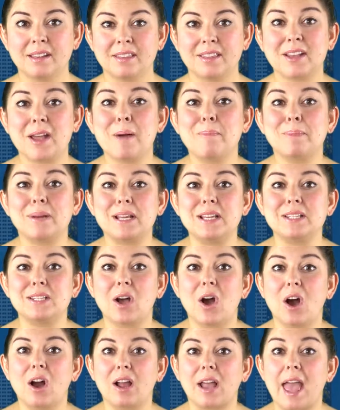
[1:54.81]
The company's
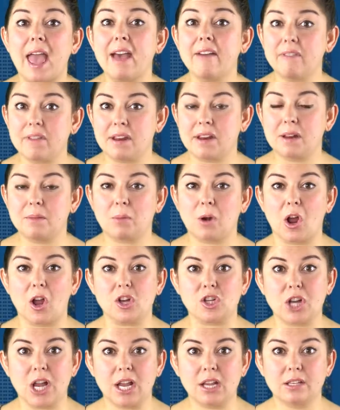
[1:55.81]
Hog Heaven
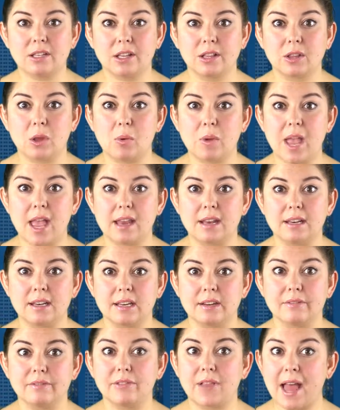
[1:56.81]
project, located
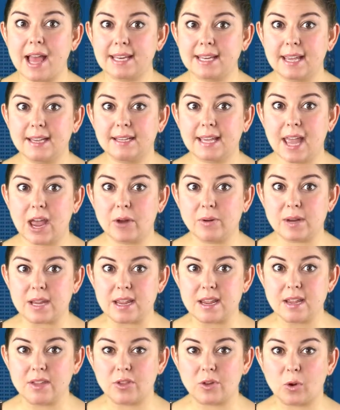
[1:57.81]
in Flathead
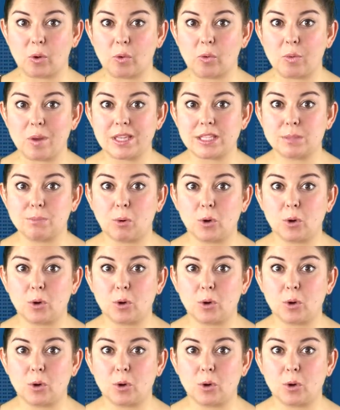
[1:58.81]
County in the northwest